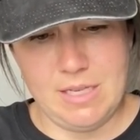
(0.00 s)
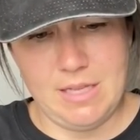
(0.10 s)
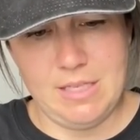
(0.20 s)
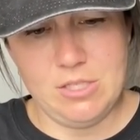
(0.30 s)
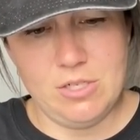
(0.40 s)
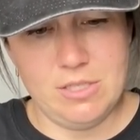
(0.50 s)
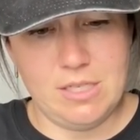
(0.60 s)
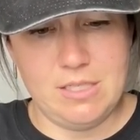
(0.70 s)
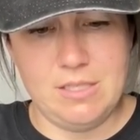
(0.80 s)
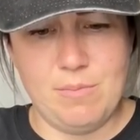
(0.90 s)
And these are a
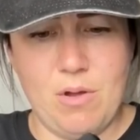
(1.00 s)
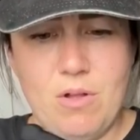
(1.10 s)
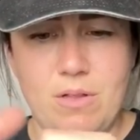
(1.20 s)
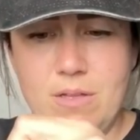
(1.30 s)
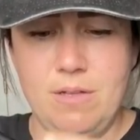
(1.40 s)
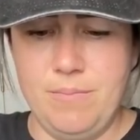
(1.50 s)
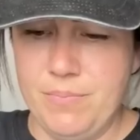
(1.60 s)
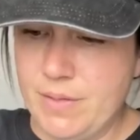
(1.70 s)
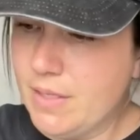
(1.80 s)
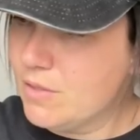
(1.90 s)
size small
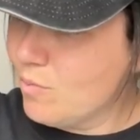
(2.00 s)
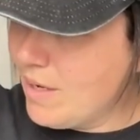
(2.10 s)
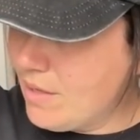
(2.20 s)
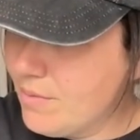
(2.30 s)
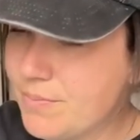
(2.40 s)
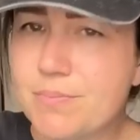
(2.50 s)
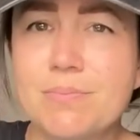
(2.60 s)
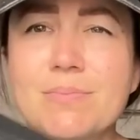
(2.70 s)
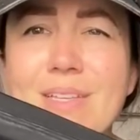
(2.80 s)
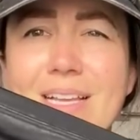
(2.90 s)
as well.
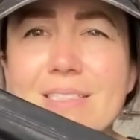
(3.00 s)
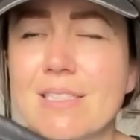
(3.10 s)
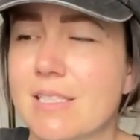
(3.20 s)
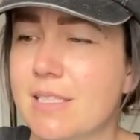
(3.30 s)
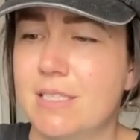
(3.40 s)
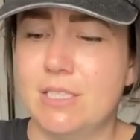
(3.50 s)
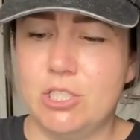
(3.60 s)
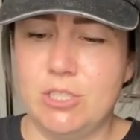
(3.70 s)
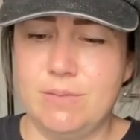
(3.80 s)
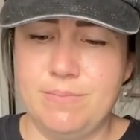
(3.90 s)
Excellent
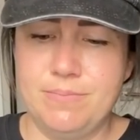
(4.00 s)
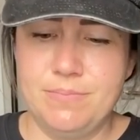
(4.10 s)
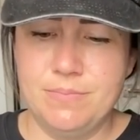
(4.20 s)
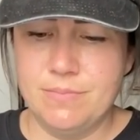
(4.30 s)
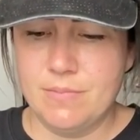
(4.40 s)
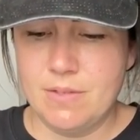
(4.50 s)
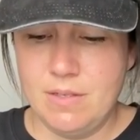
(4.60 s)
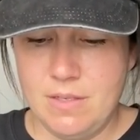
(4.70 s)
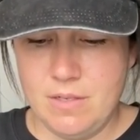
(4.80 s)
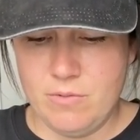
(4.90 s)
condition.
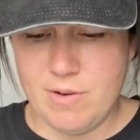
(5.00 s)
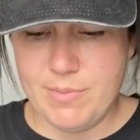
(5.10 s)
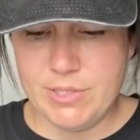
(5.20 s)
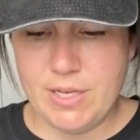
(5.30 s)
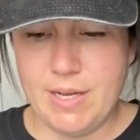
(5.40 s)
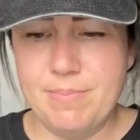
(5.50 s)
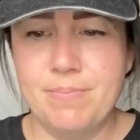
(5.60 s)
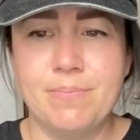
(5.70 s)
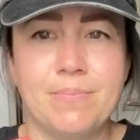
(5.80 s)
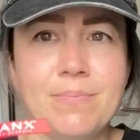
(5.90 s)
One more time,
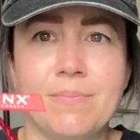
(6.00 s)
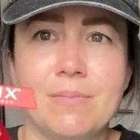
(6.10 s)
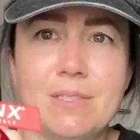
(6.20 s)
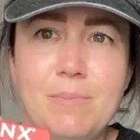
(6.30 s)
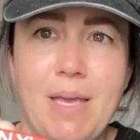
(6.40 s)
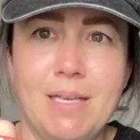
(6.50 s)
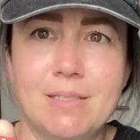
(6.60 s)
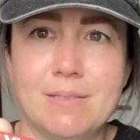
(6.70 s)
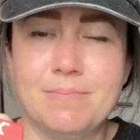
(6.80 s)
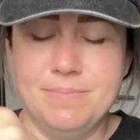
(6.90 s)
Spanx.